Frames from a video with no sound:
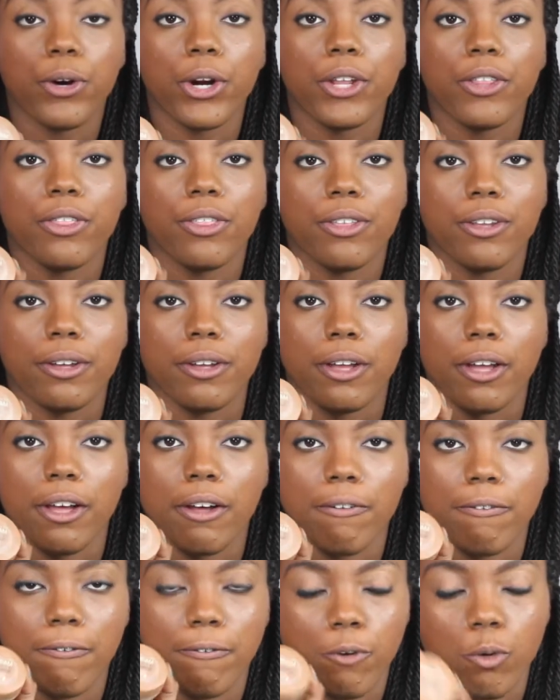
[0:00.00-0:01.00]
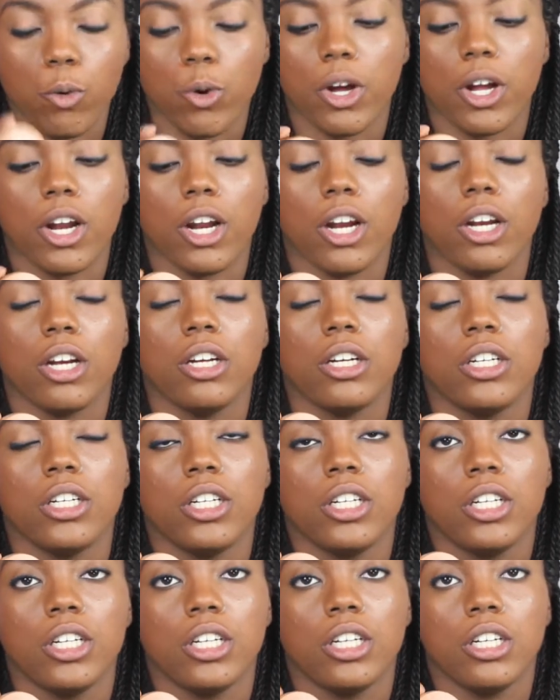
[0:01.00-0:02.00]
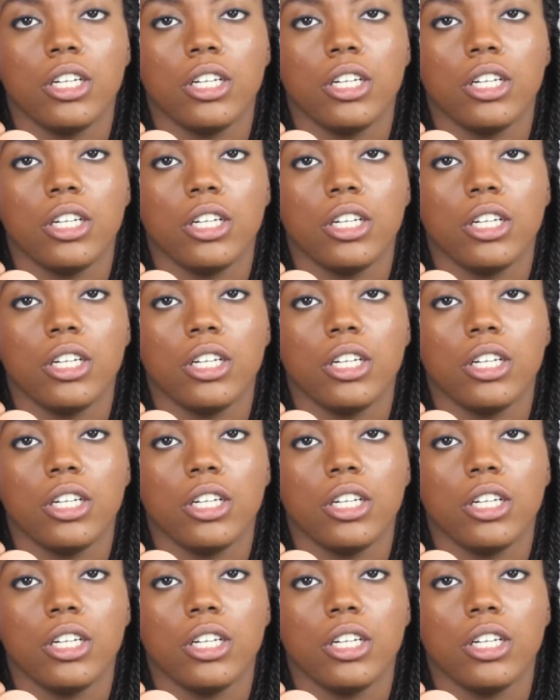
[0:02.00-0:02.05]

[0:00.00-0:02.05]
the 4th of 4.